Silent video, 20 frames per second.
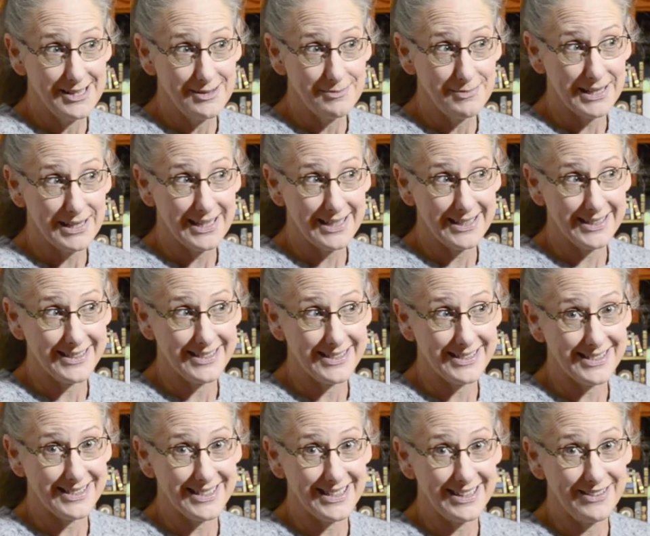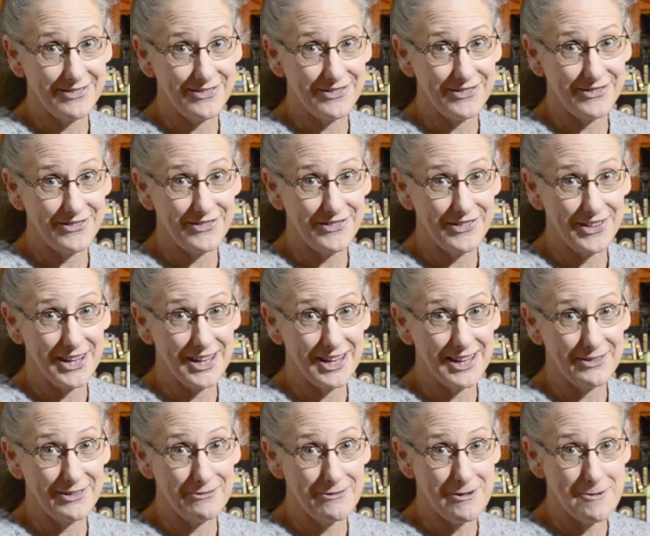because if you
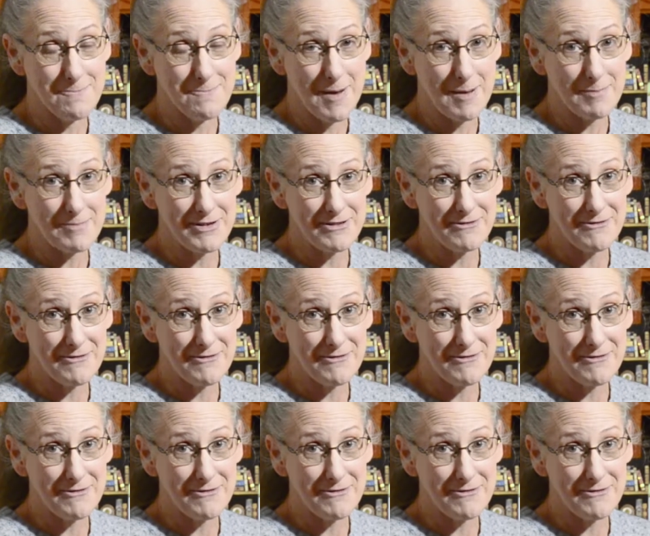remember